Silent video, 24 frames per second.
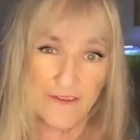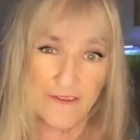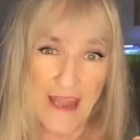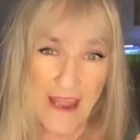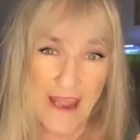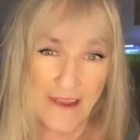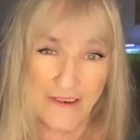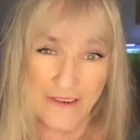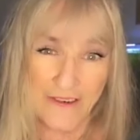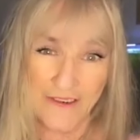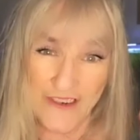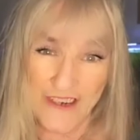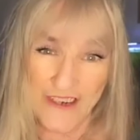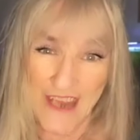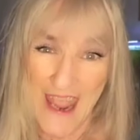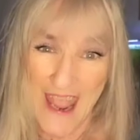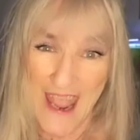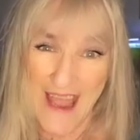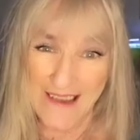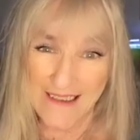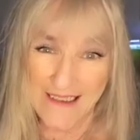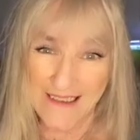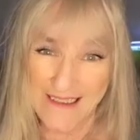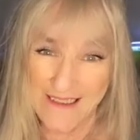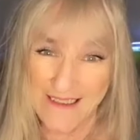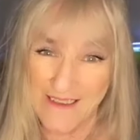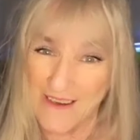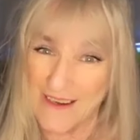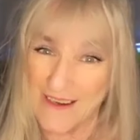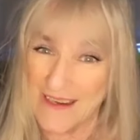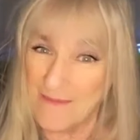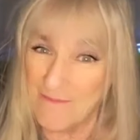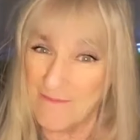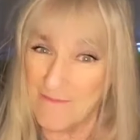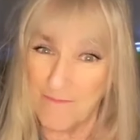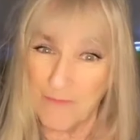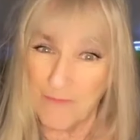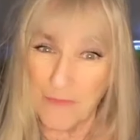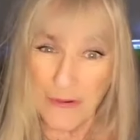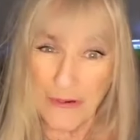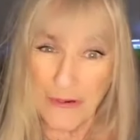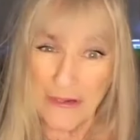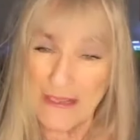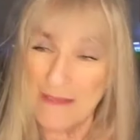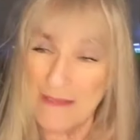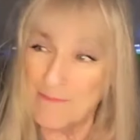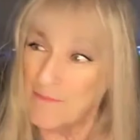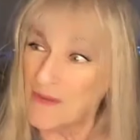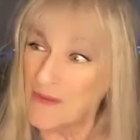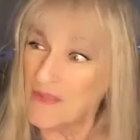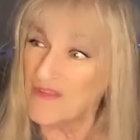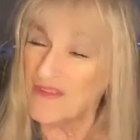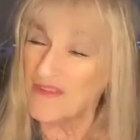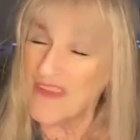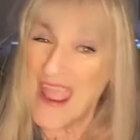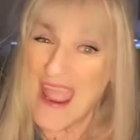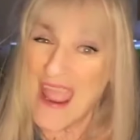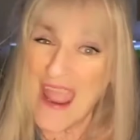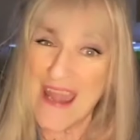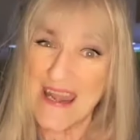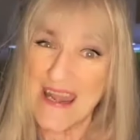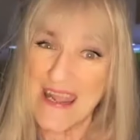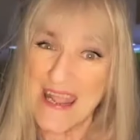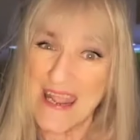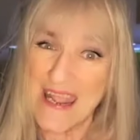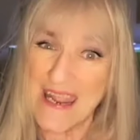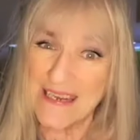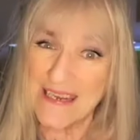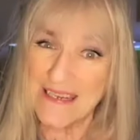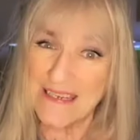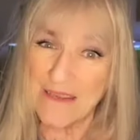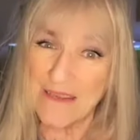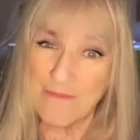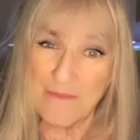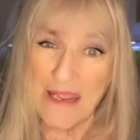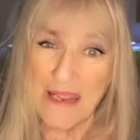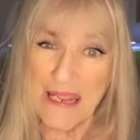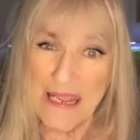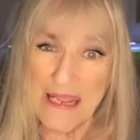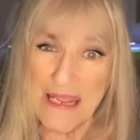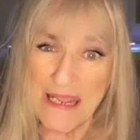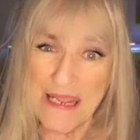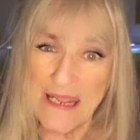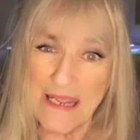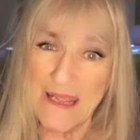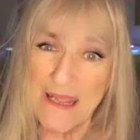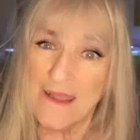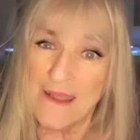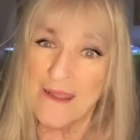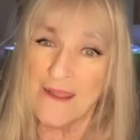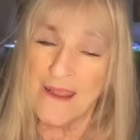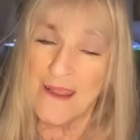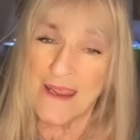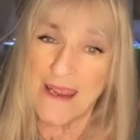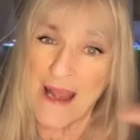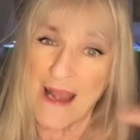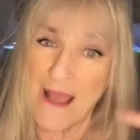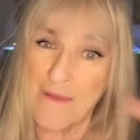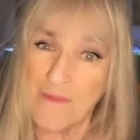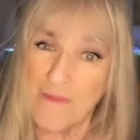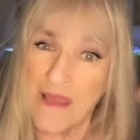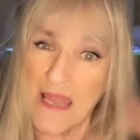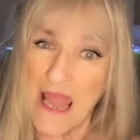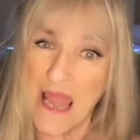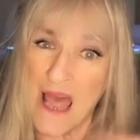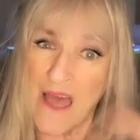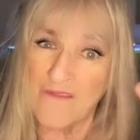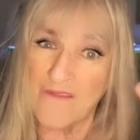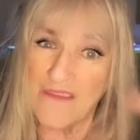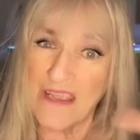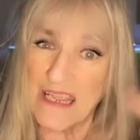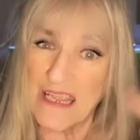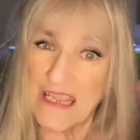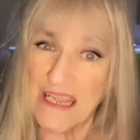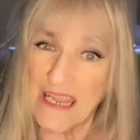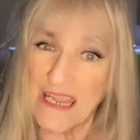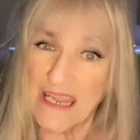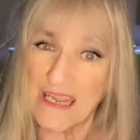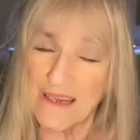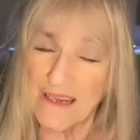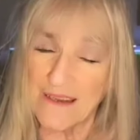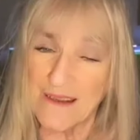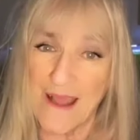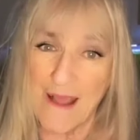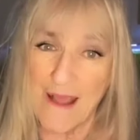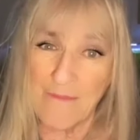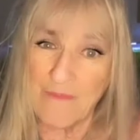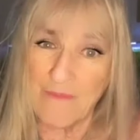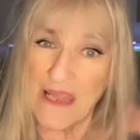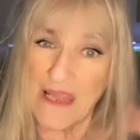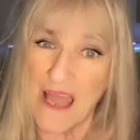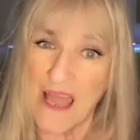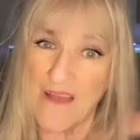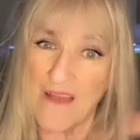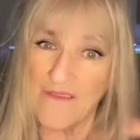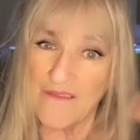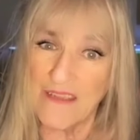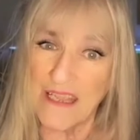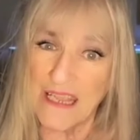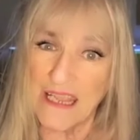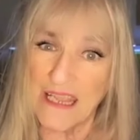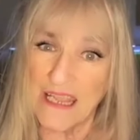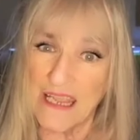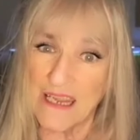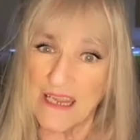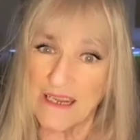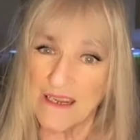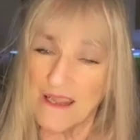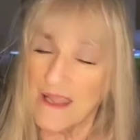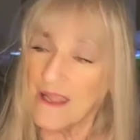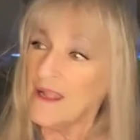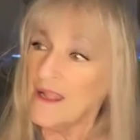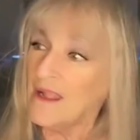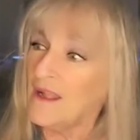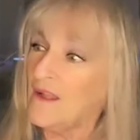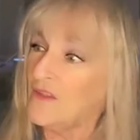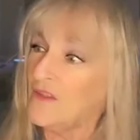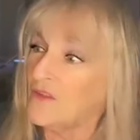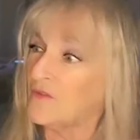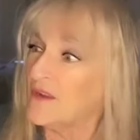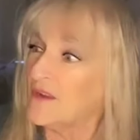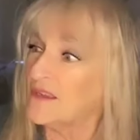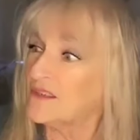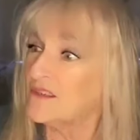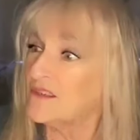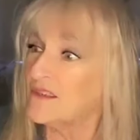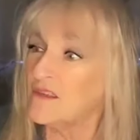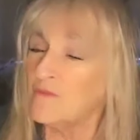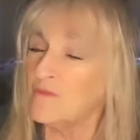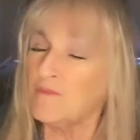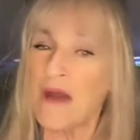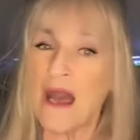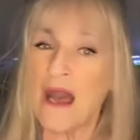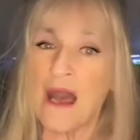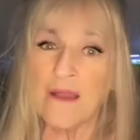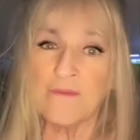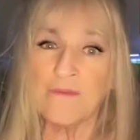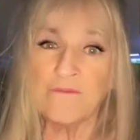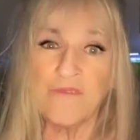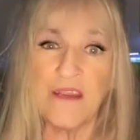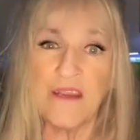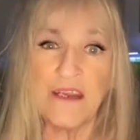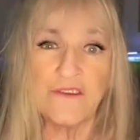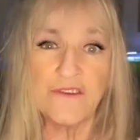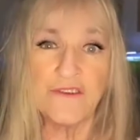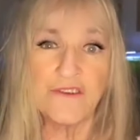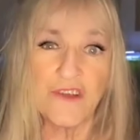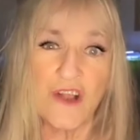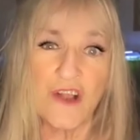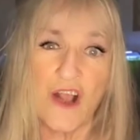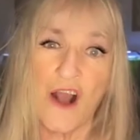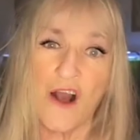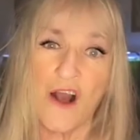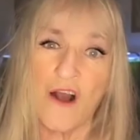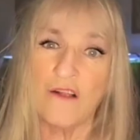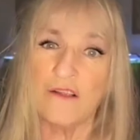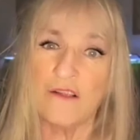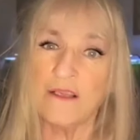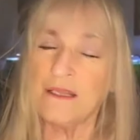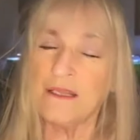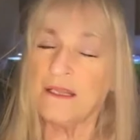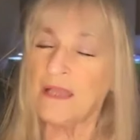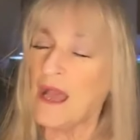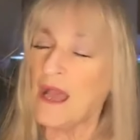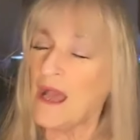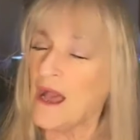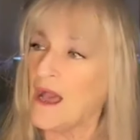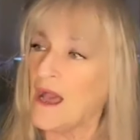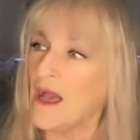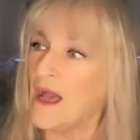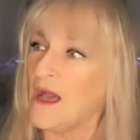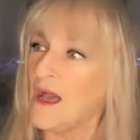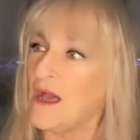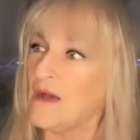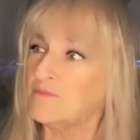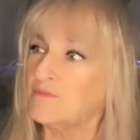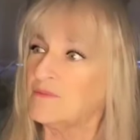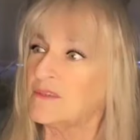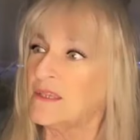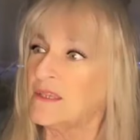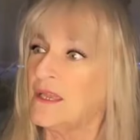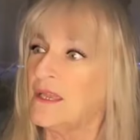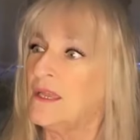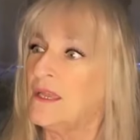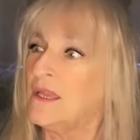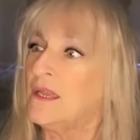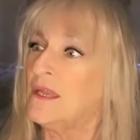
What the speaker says: Now your chat's looking pretty pathetic to me. And I'm loving it. I'm loving it. And the rest of the bottom feeders are calling cops.